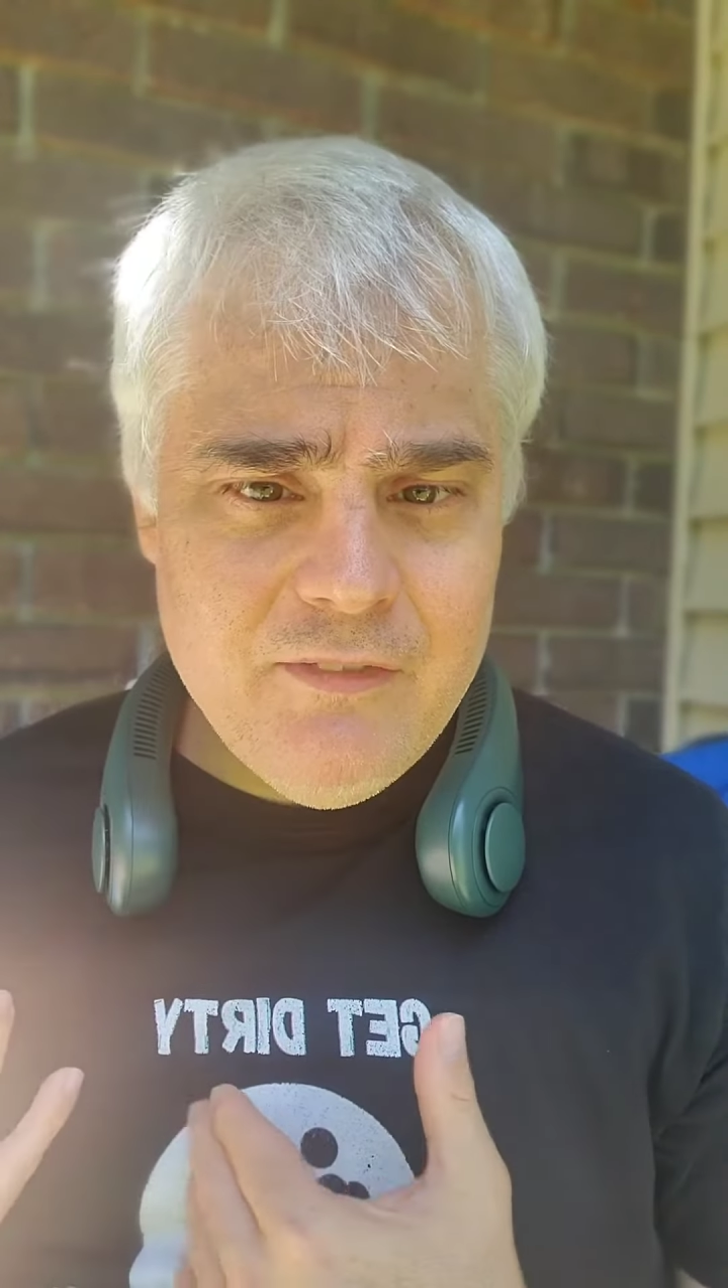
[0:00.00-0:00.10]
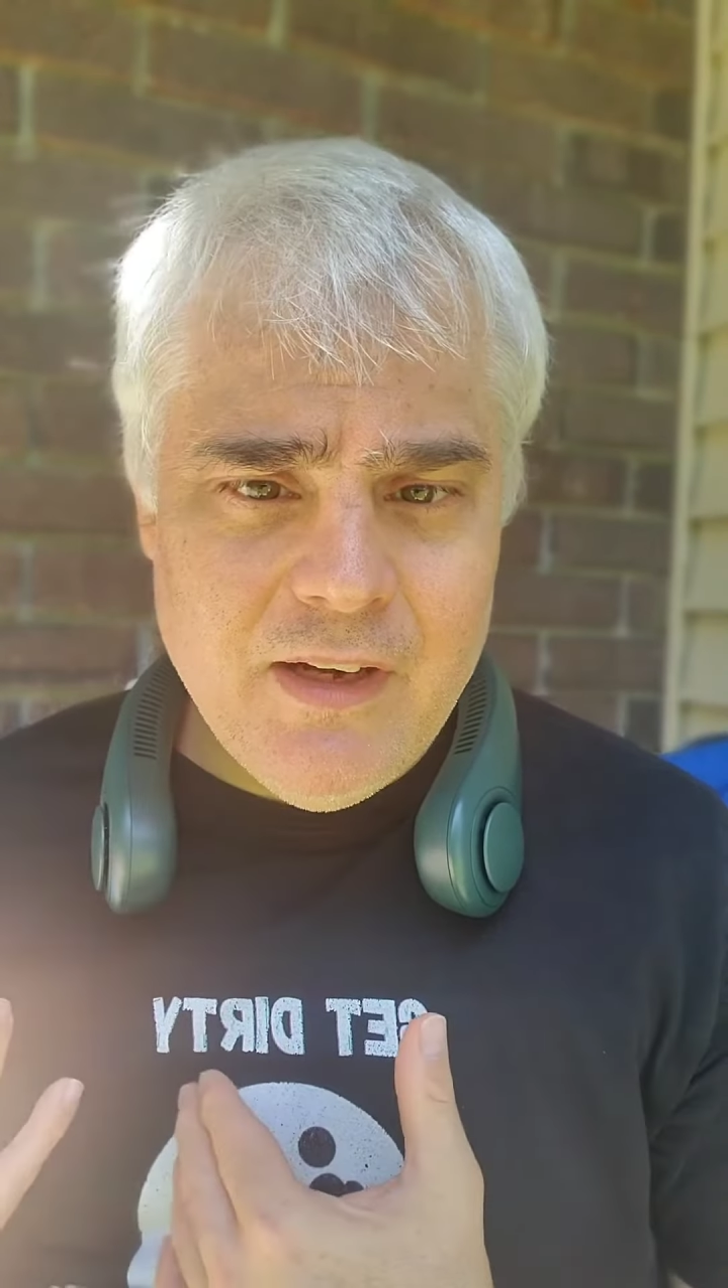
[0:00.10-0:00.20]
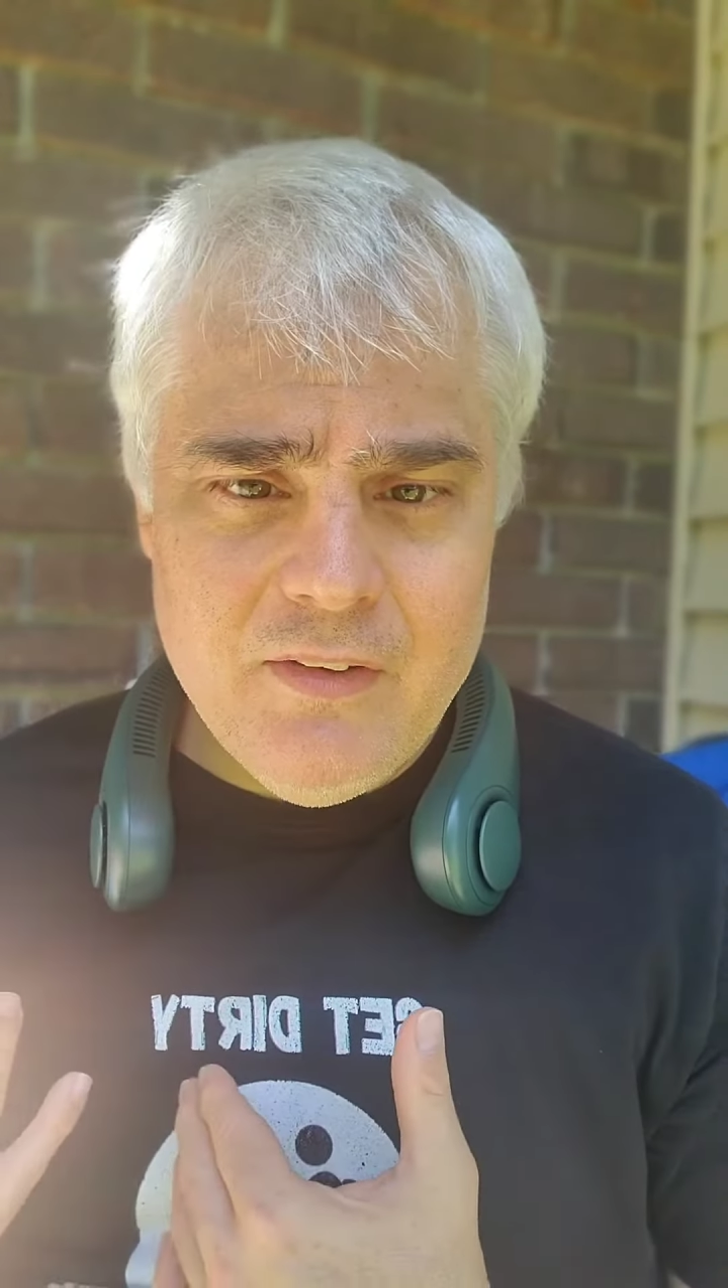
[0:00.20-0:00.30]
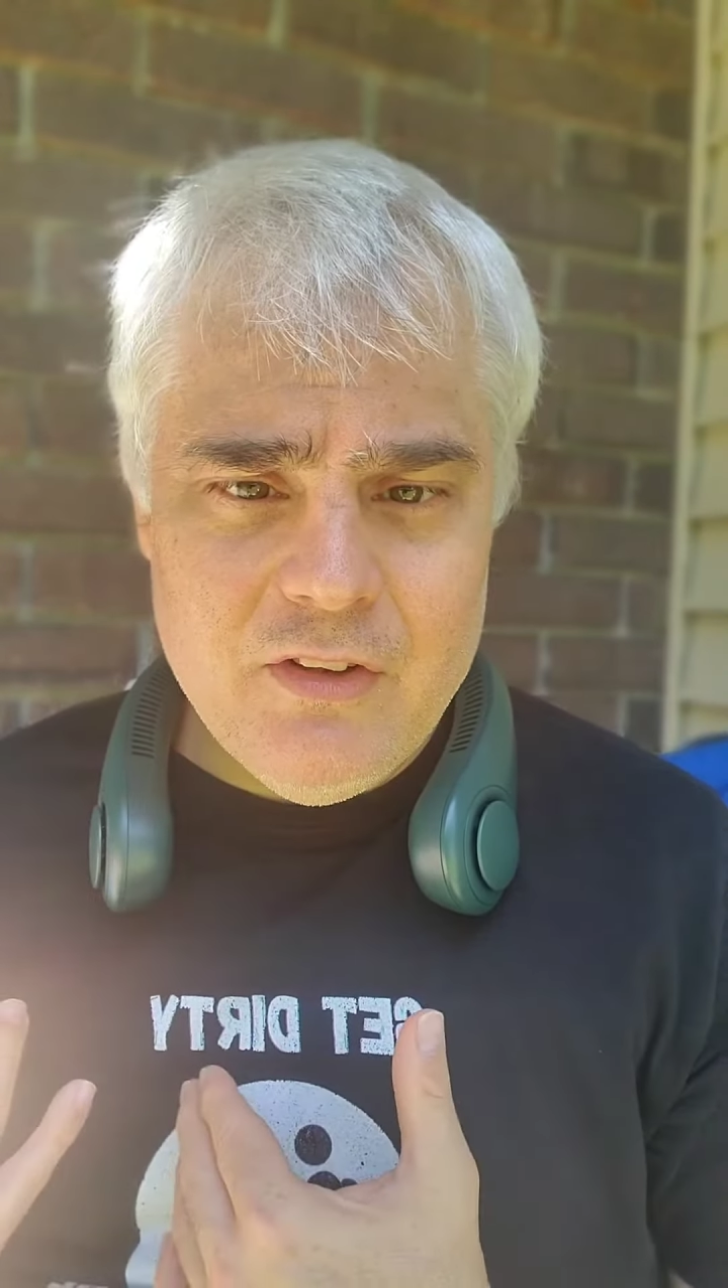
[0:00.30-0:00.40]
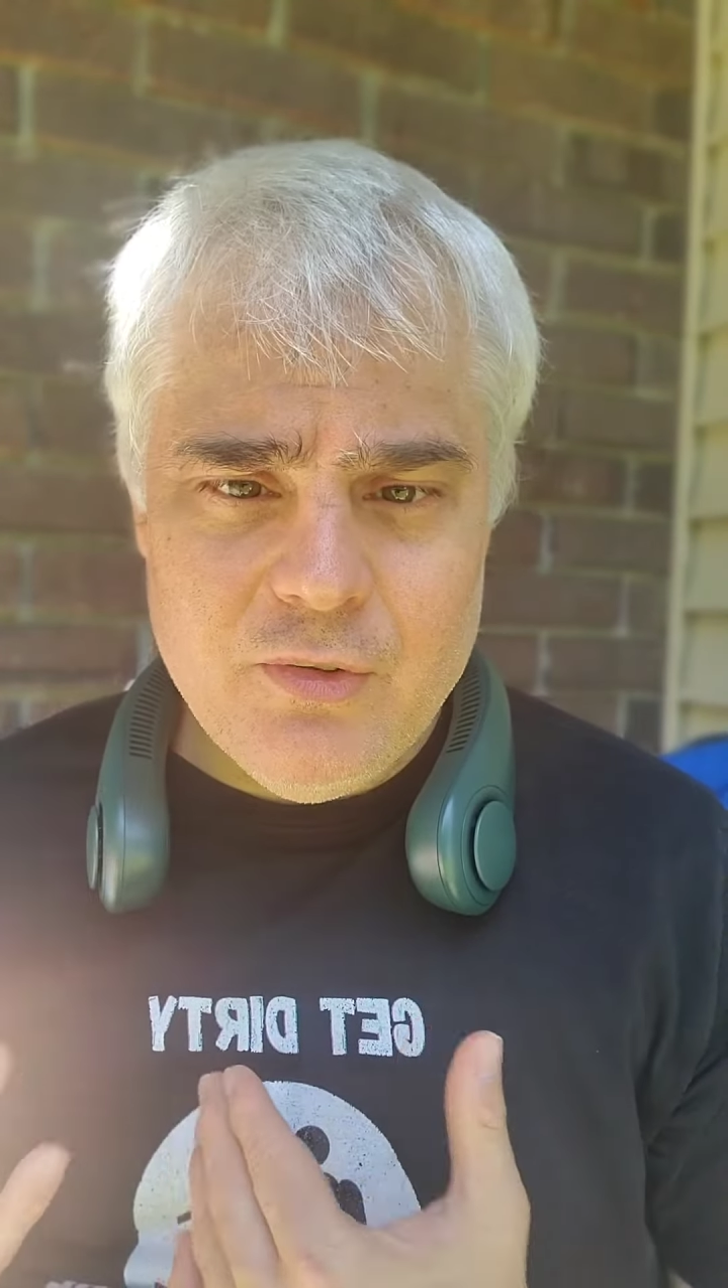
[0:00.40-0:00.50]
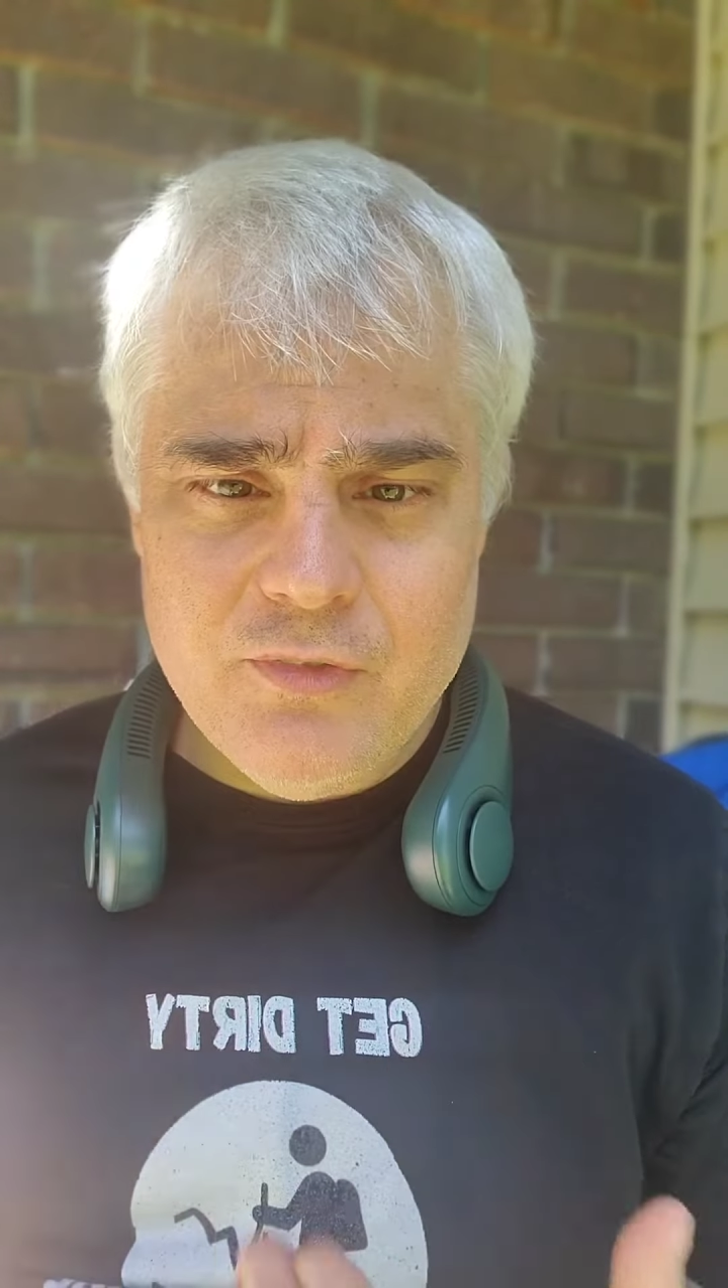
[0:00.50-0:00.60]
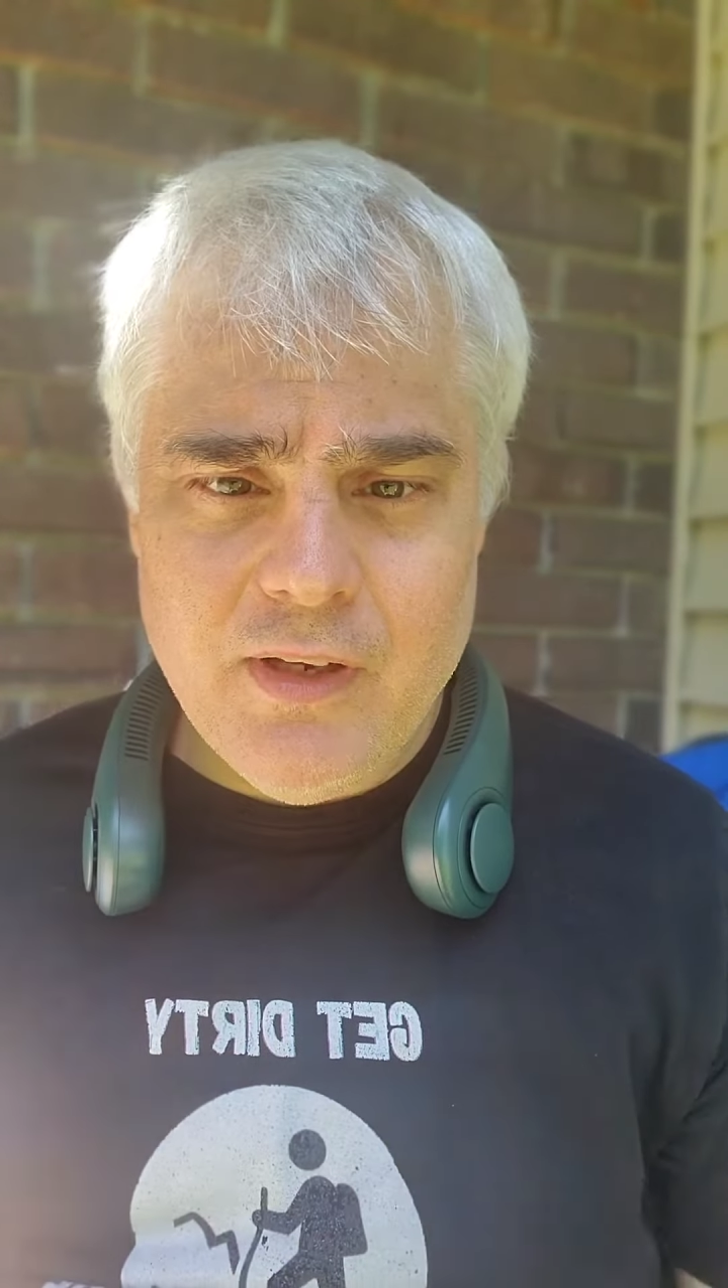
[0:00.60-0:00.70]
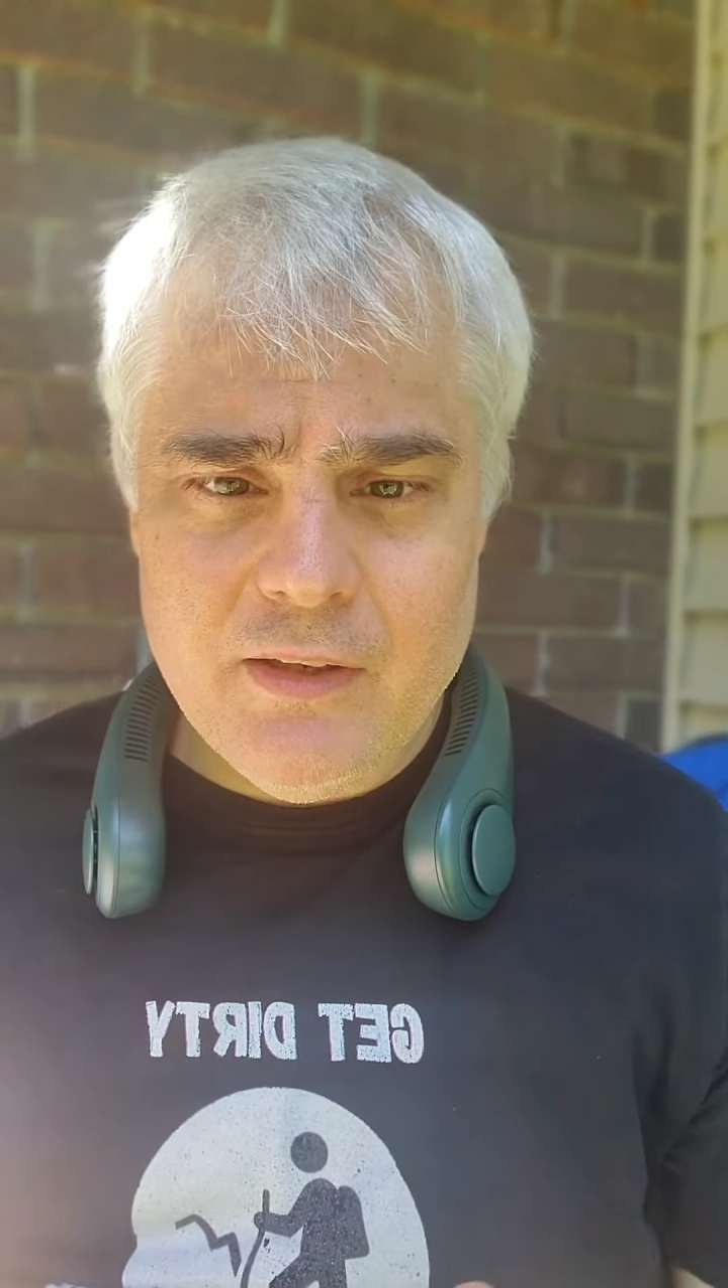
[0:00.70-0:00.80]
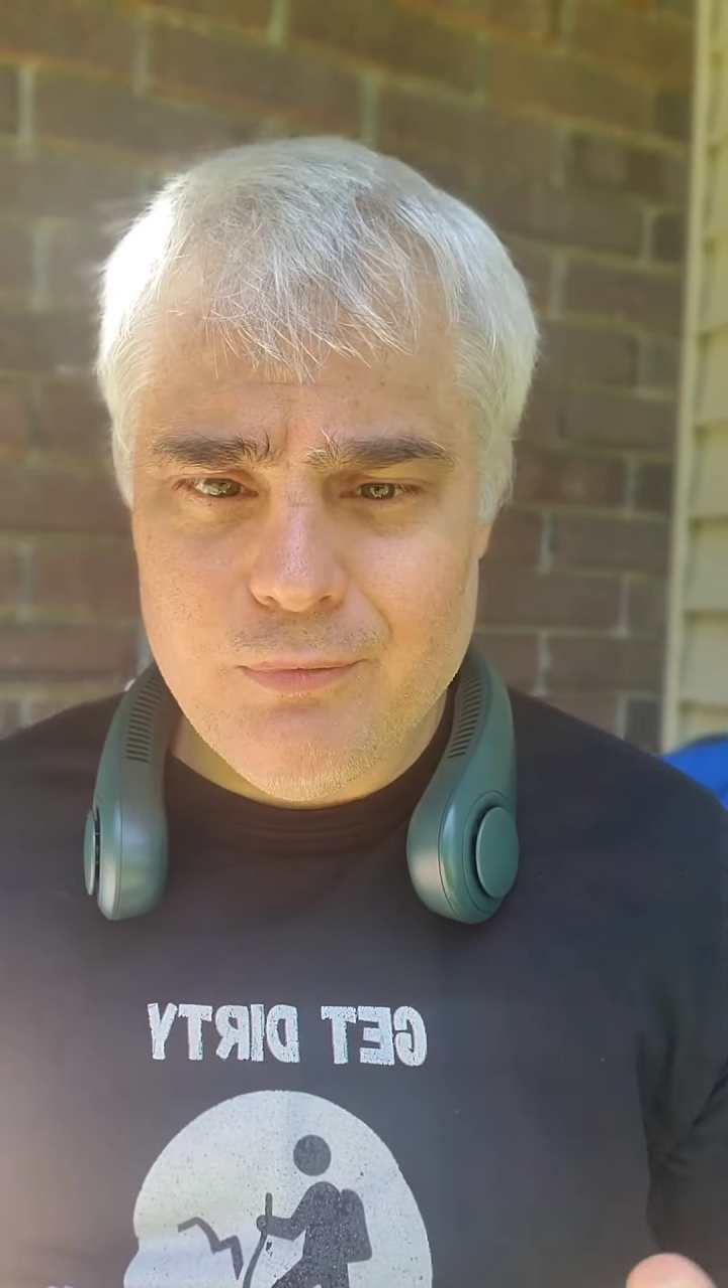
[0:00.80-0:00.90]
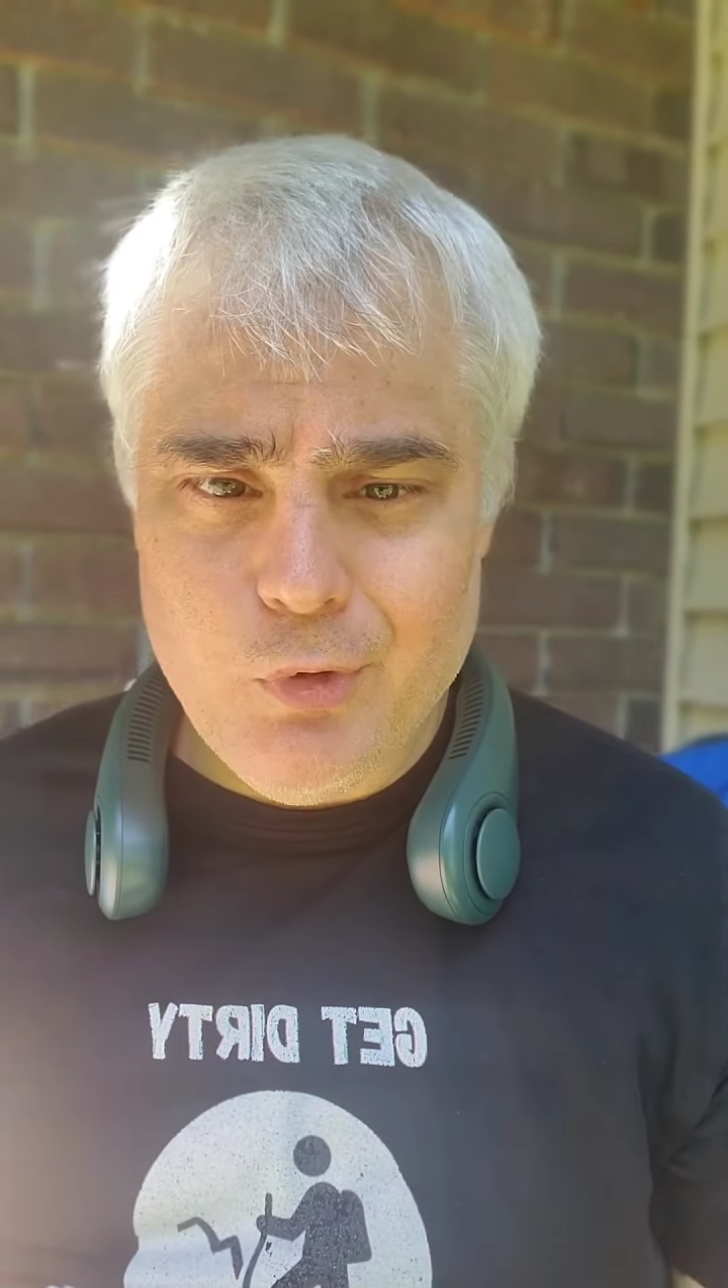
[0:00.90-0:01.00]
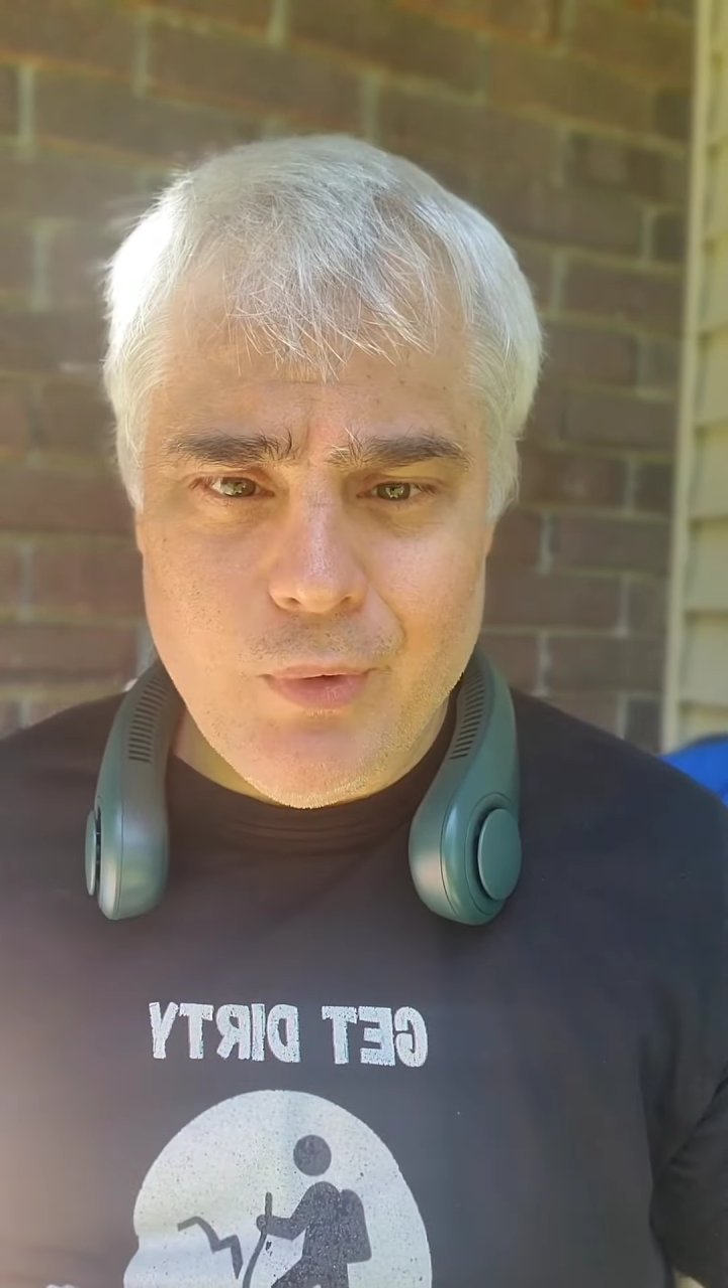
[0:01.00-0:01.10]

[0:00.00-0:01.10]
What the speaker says: found this one for like